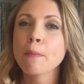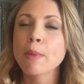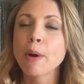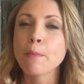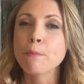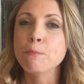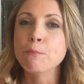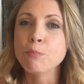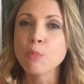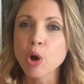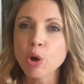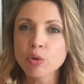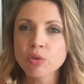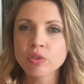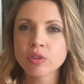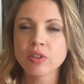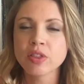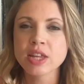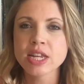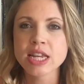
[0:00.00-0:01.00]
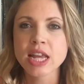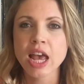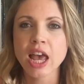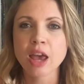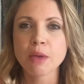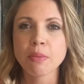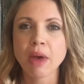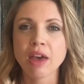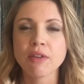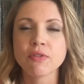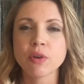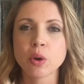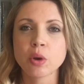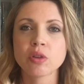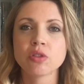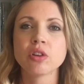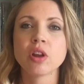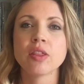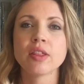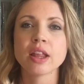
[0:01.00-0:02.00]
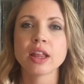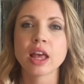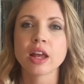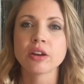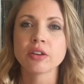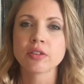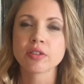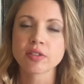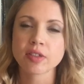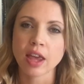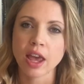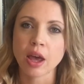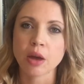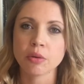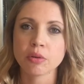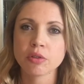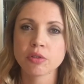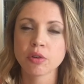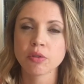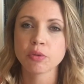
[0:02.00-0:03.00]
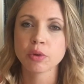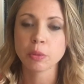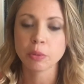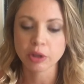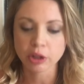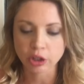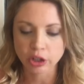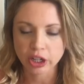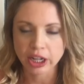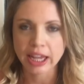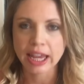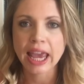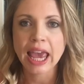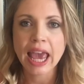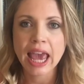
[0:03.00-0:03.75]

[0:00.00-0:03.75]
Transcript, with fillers: but most of the time I focused on the letter sound. So if we were learning